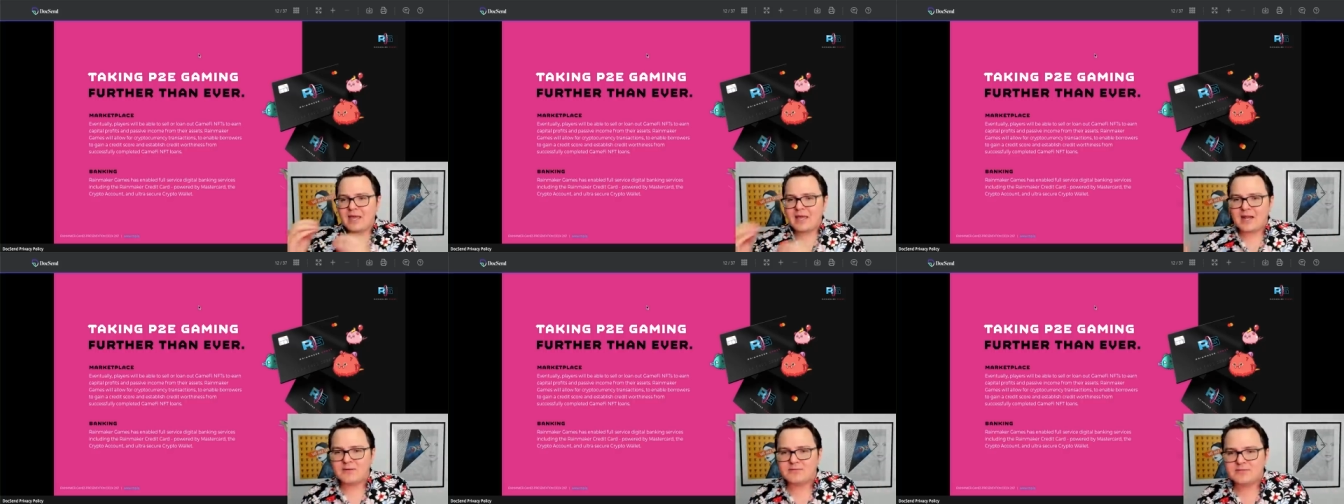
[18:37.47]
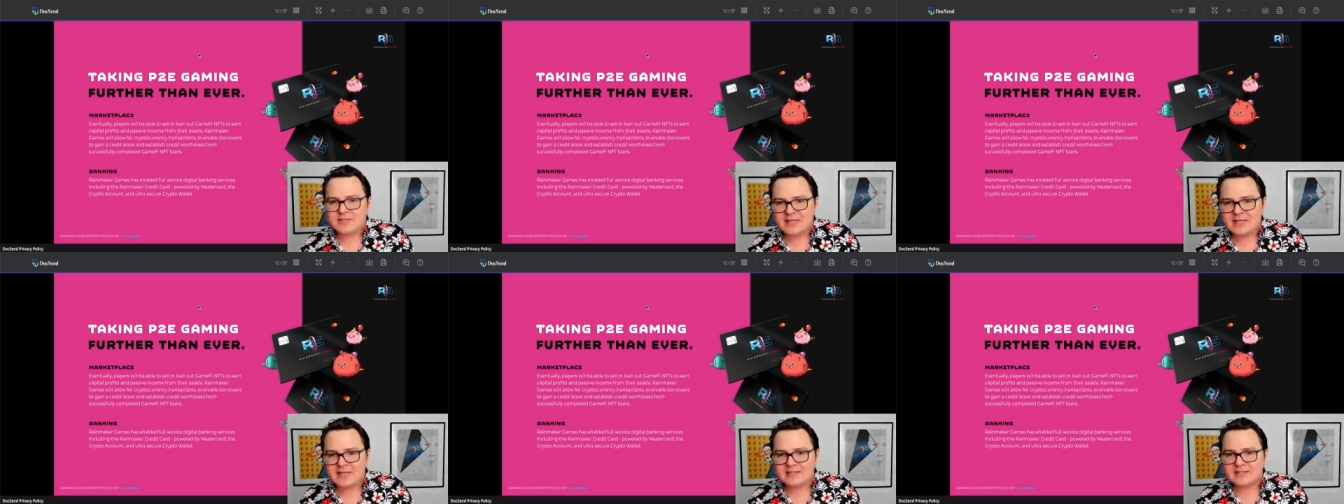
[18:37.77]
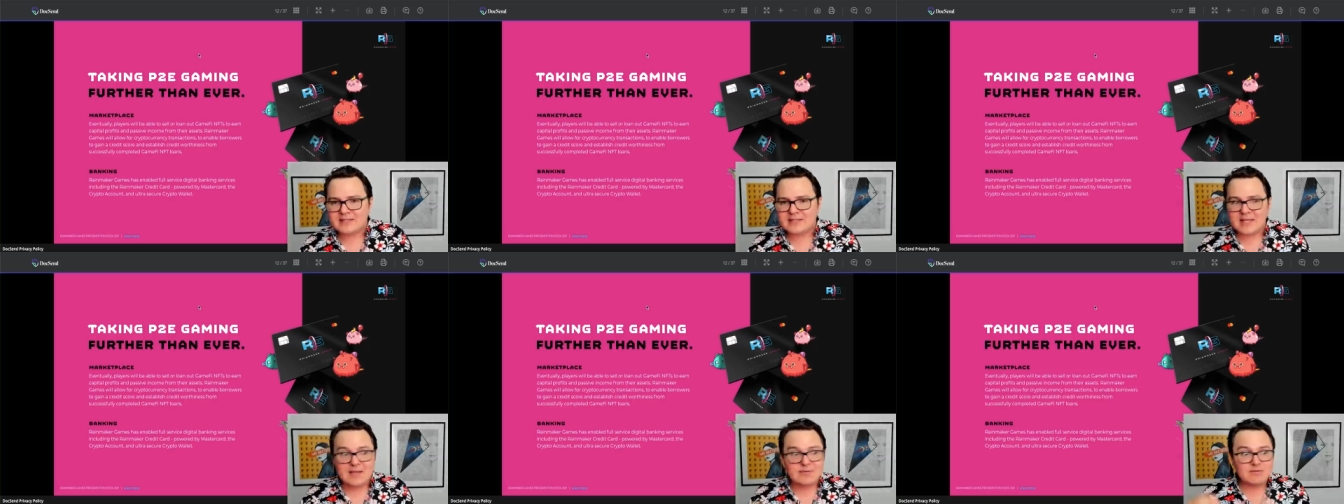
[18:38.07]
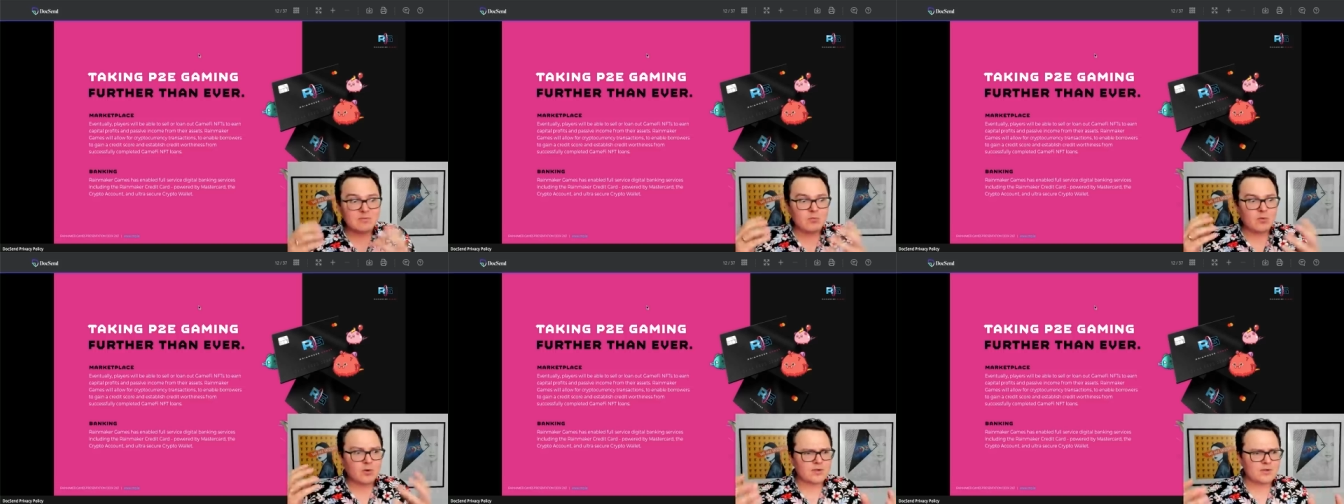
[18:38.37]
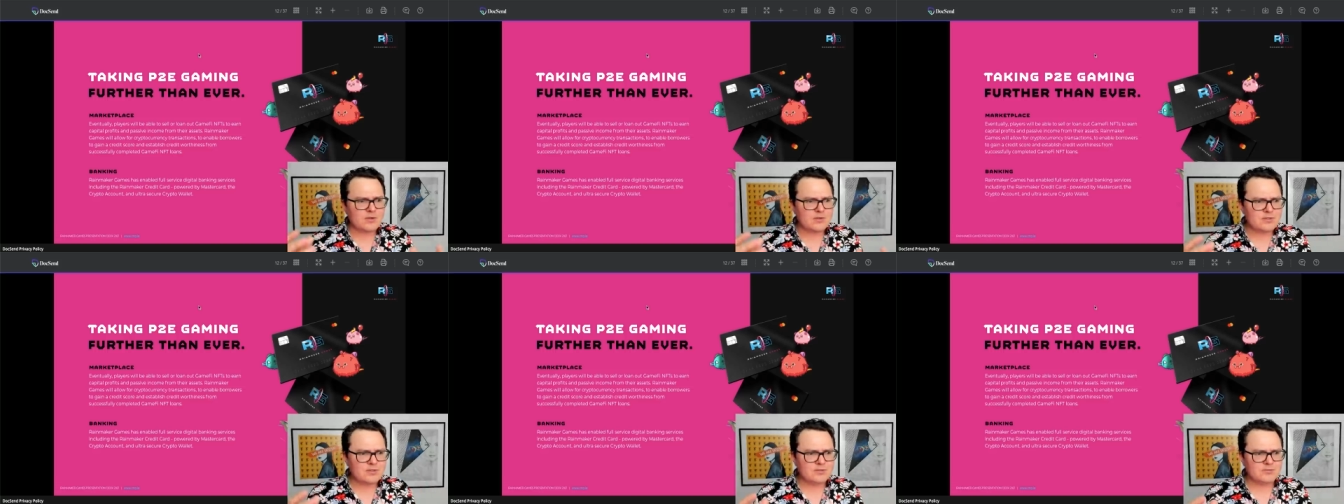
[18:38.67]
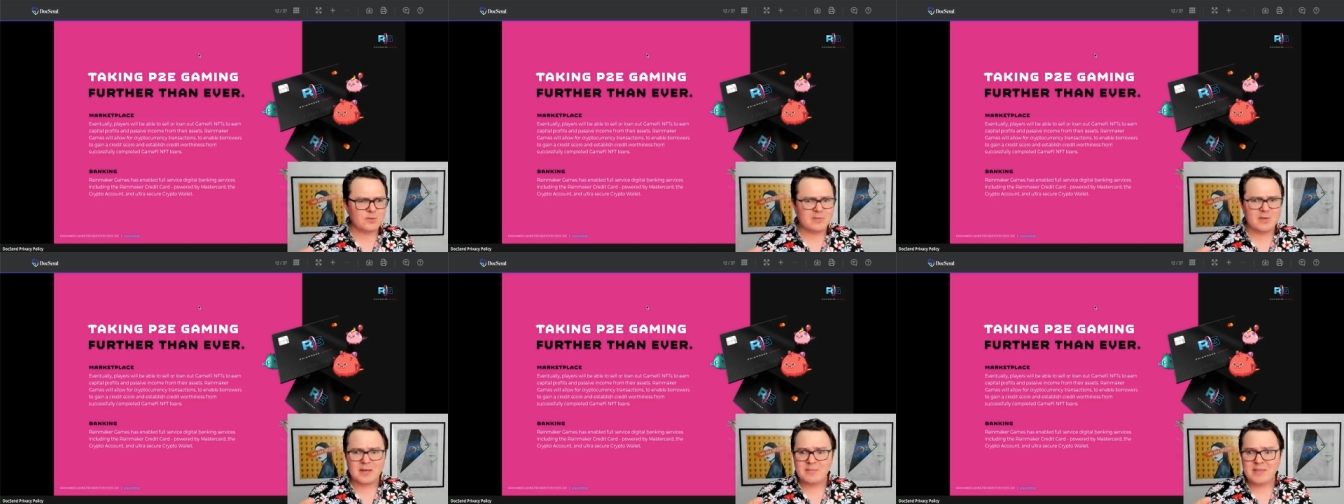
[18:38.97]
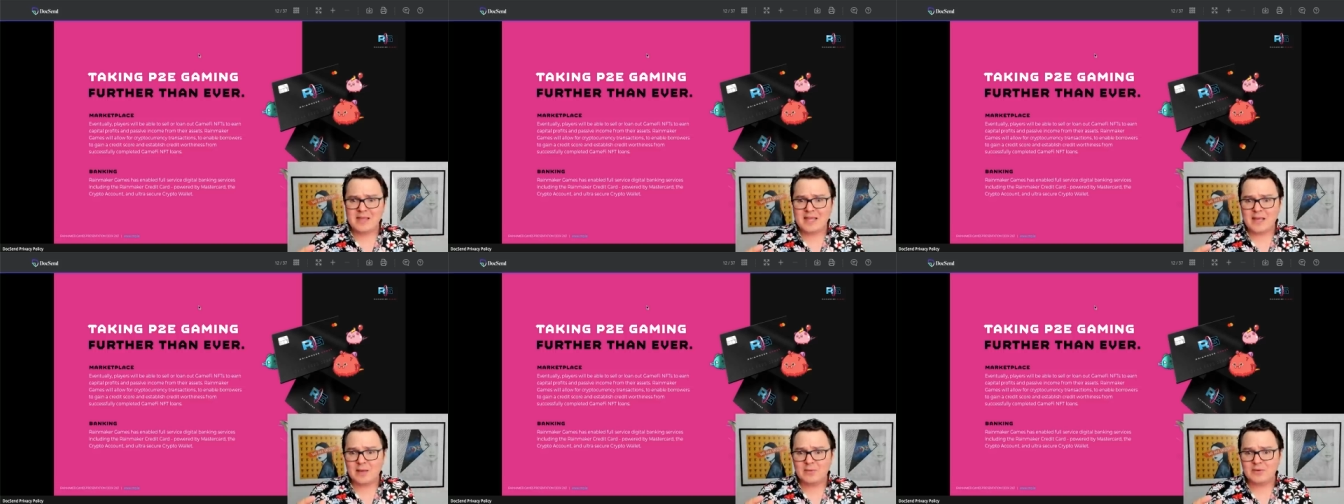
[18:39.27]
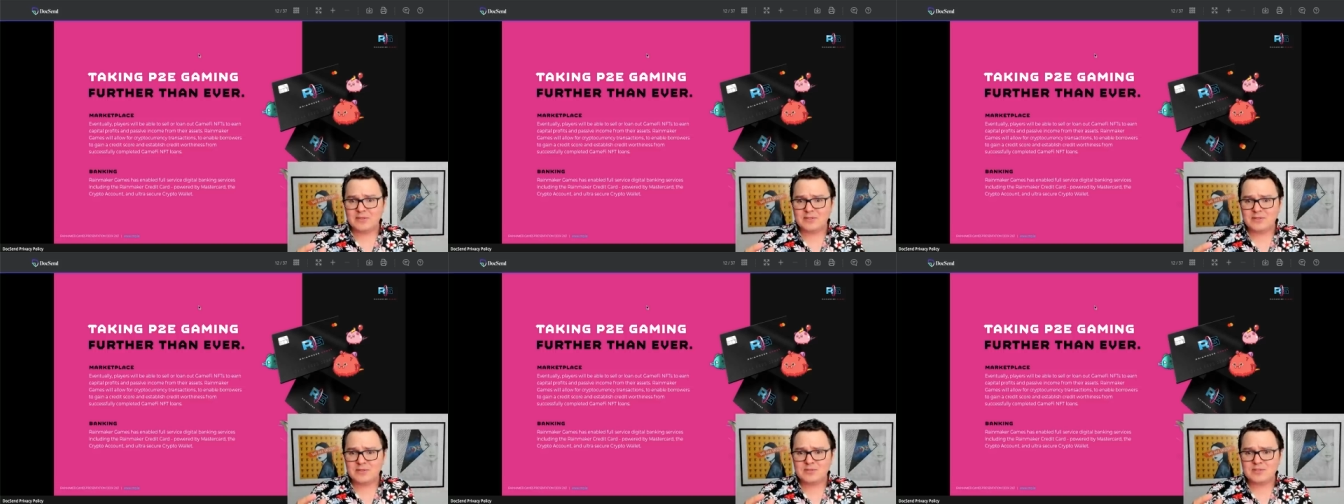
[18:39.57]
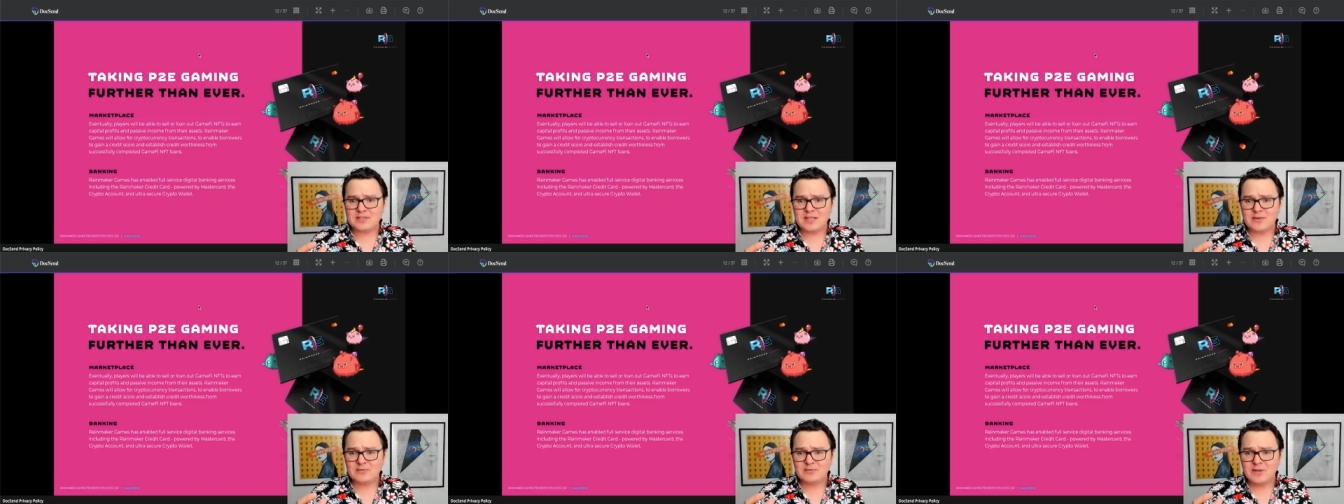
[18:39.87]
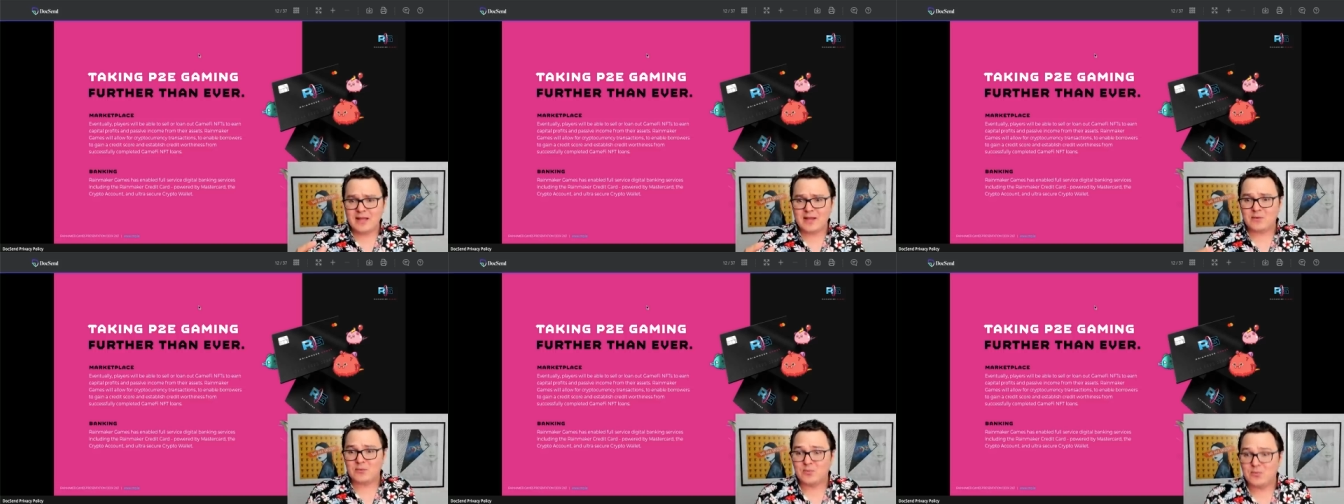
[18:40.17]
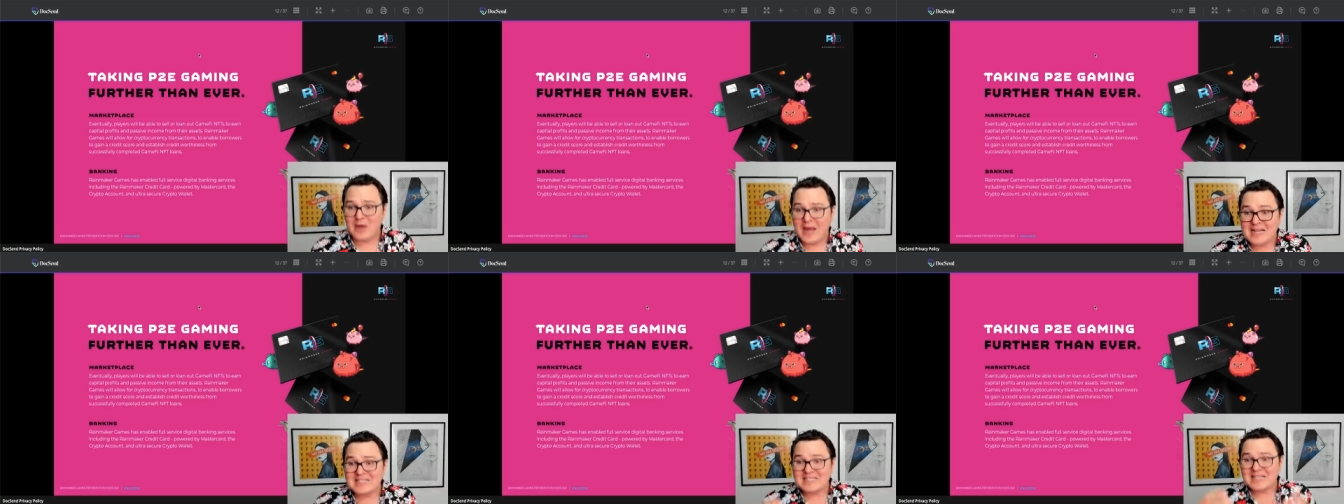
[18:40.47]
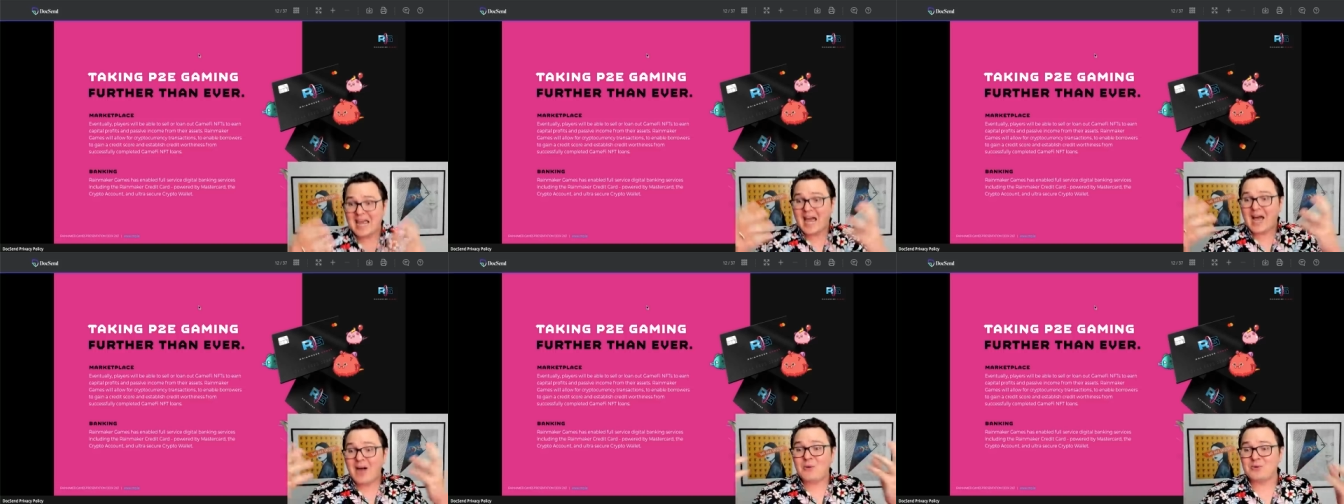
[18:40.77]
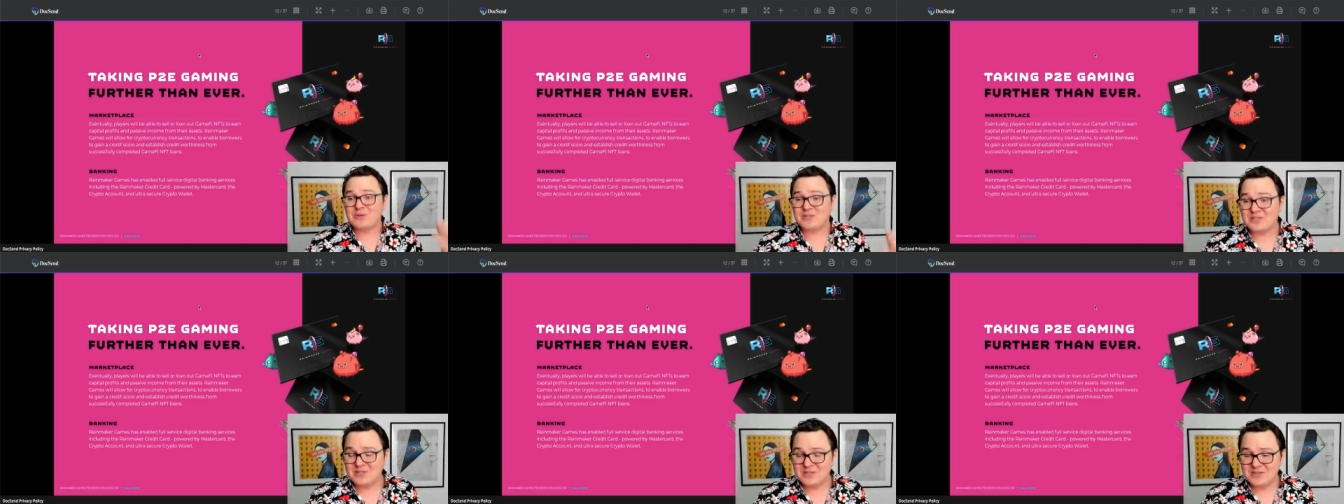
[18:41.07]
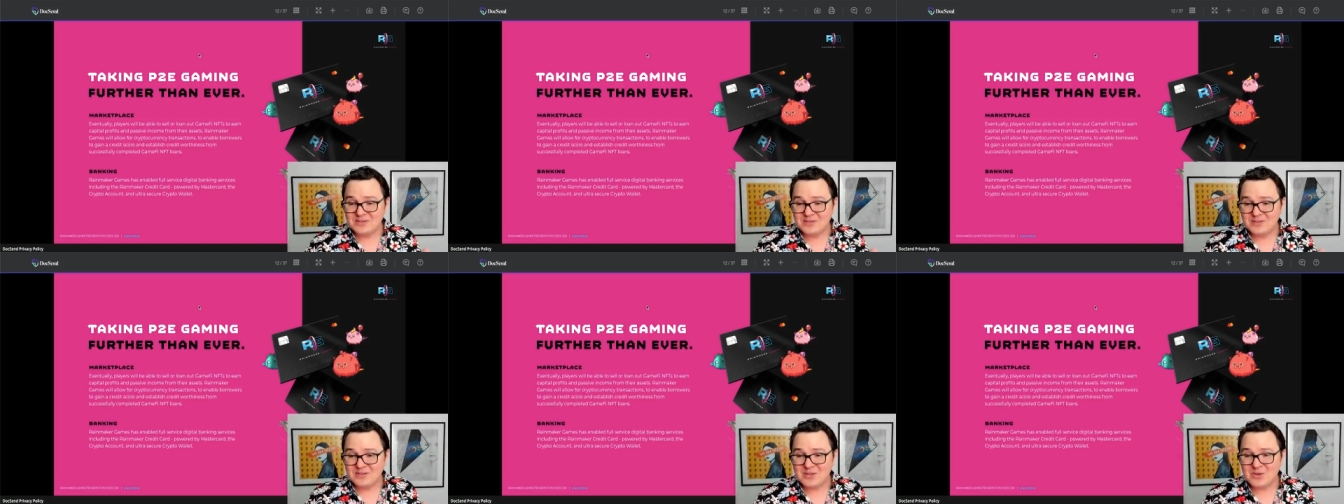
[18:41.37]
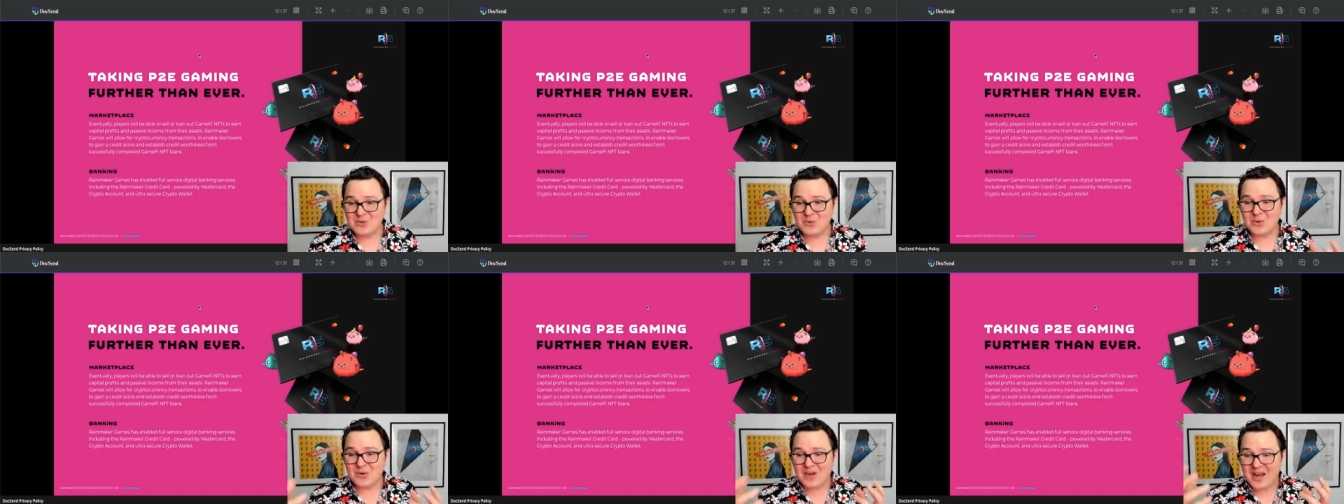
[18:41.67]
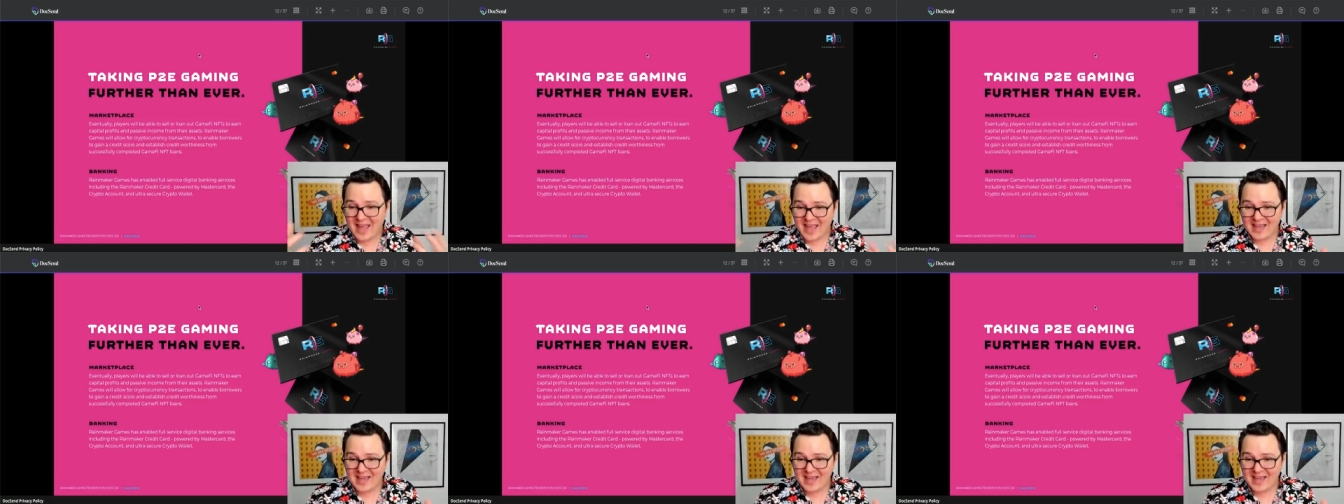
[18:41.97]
NFTs even more useful by being able to do stuff like rent out your